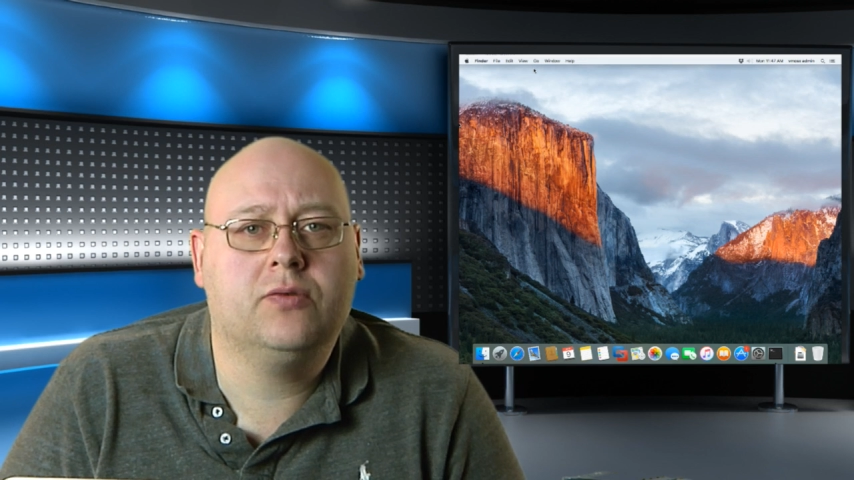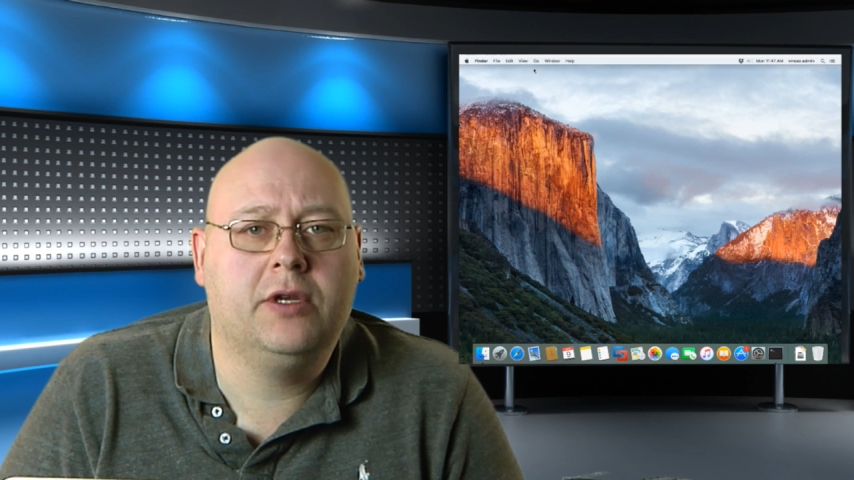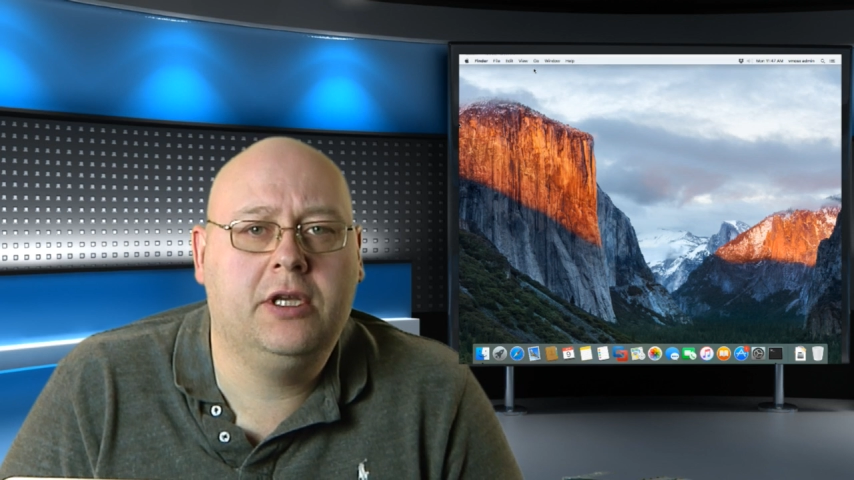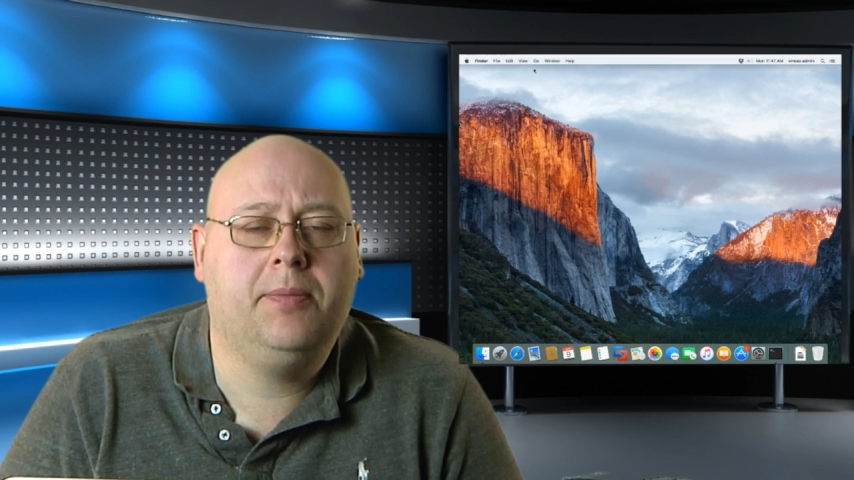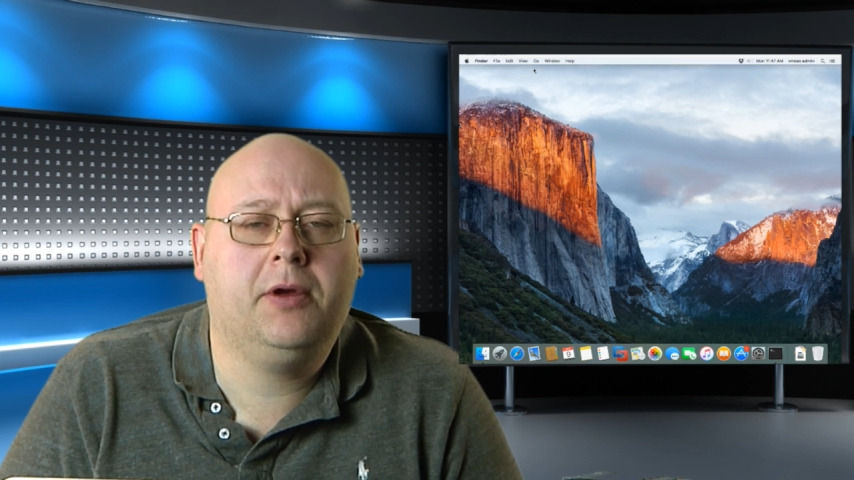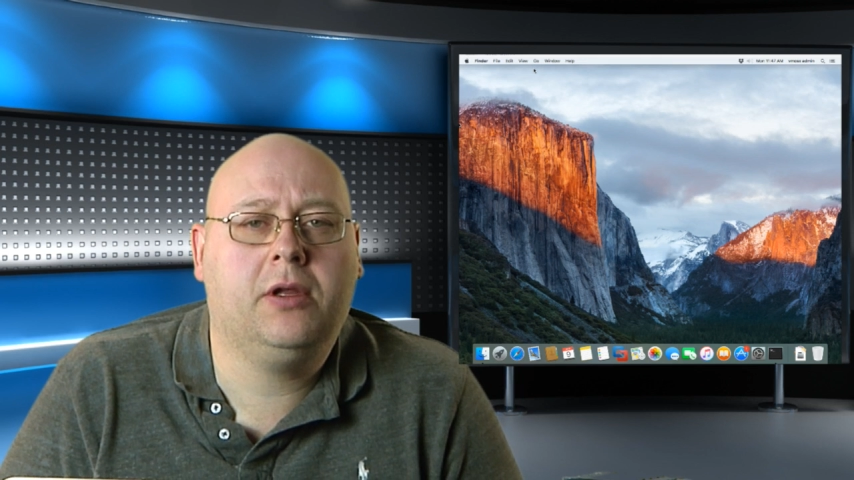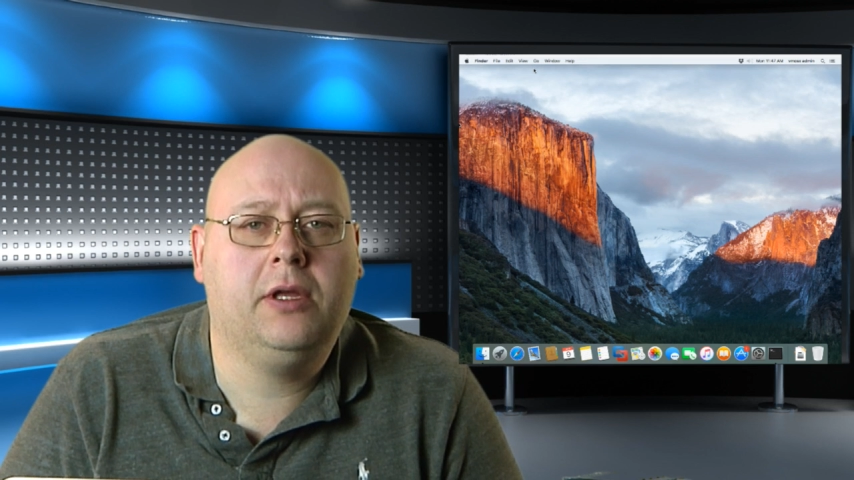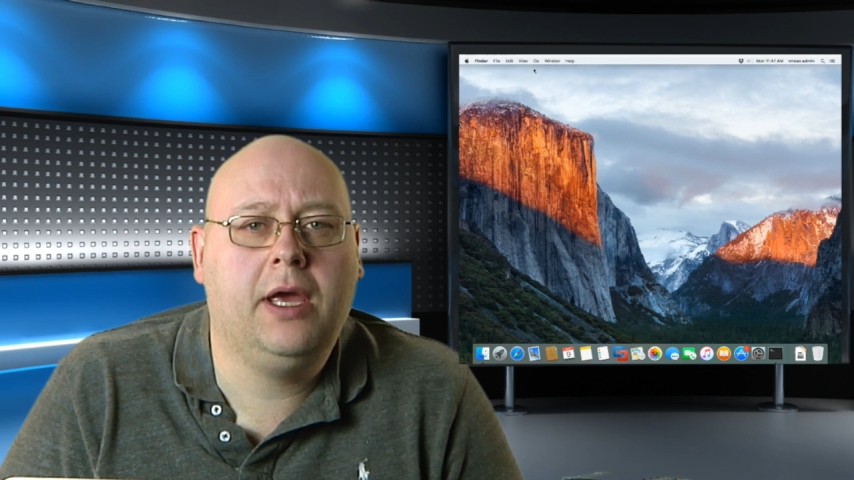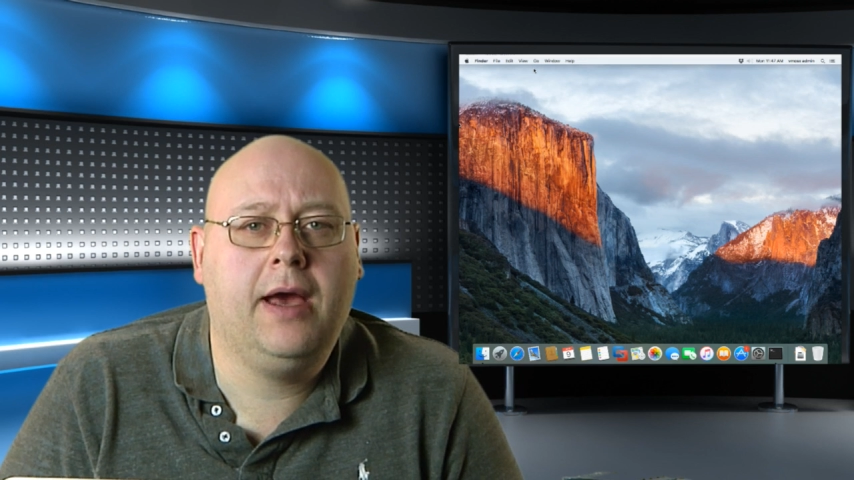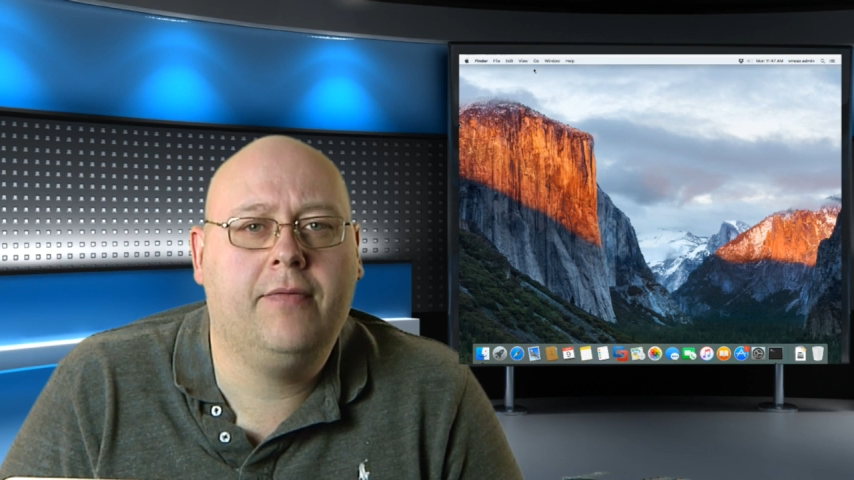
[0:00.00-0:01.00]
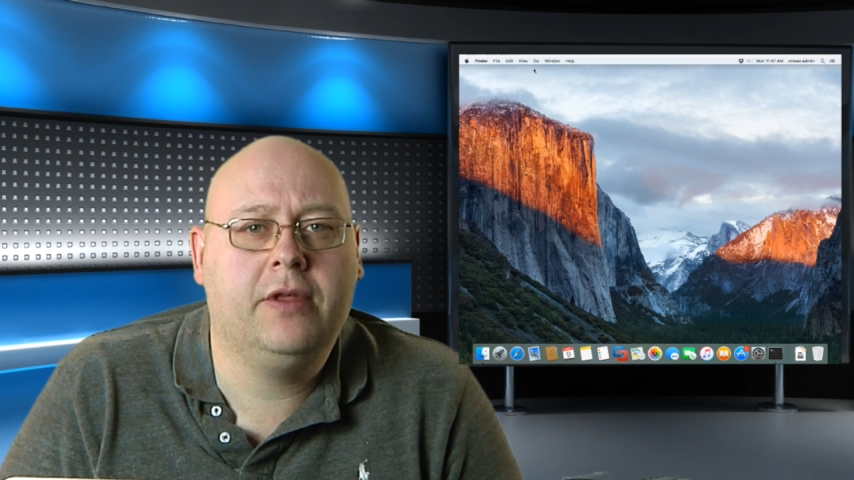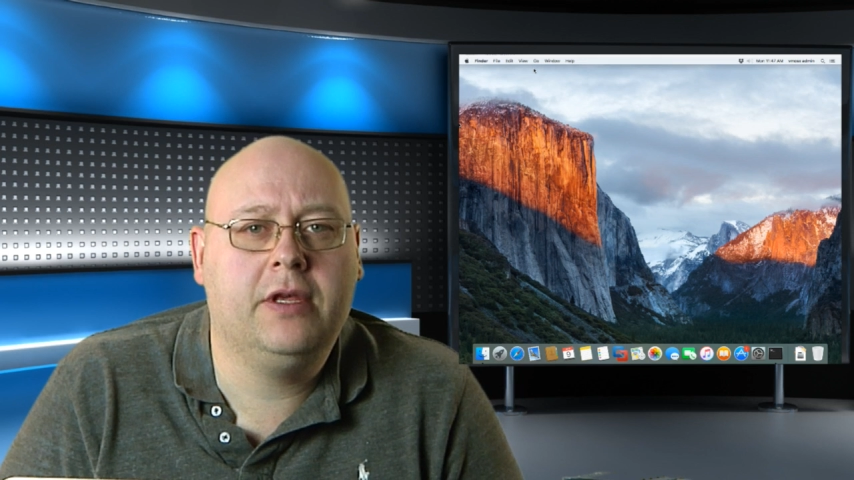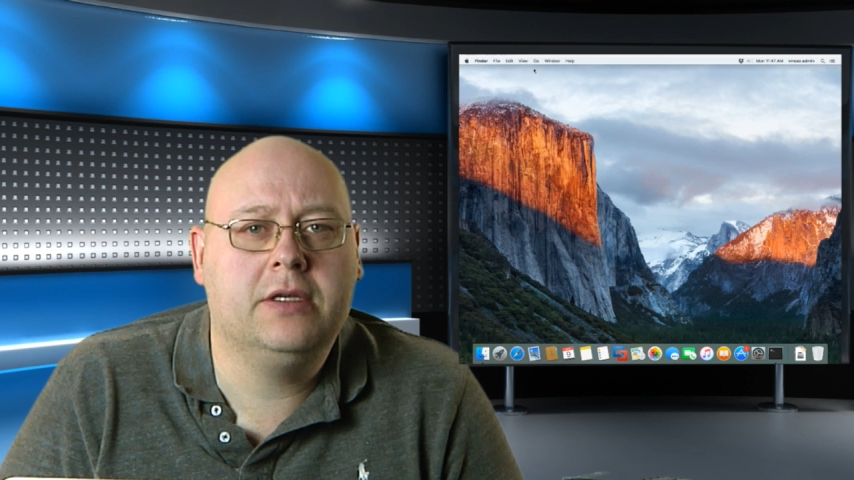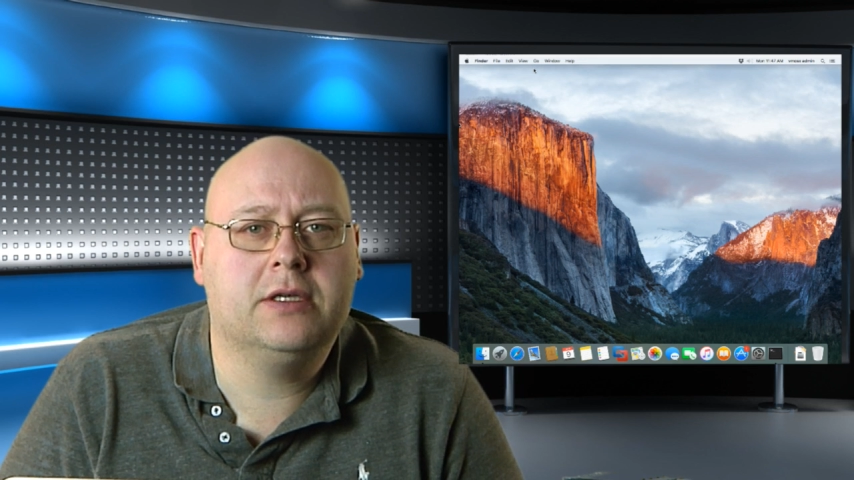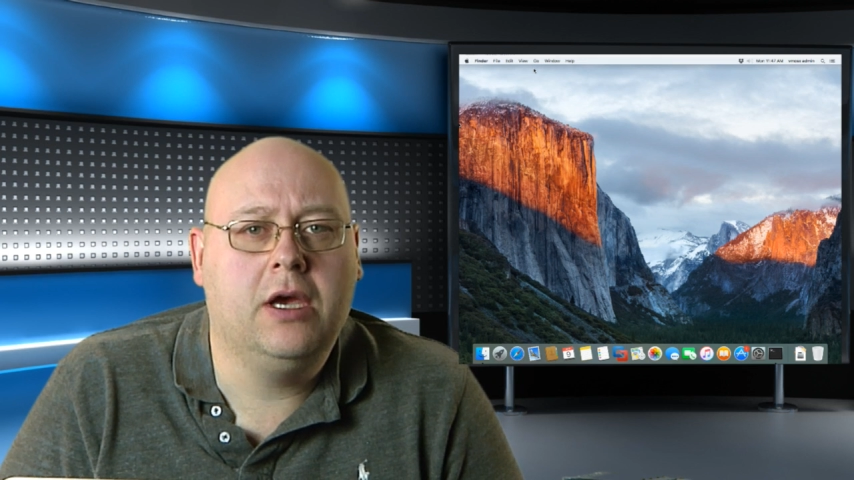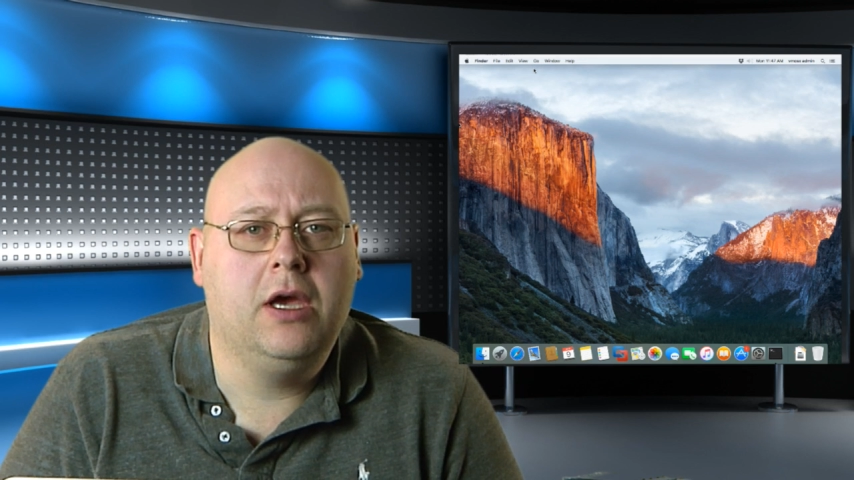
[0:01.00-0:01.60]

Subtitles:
we typically have these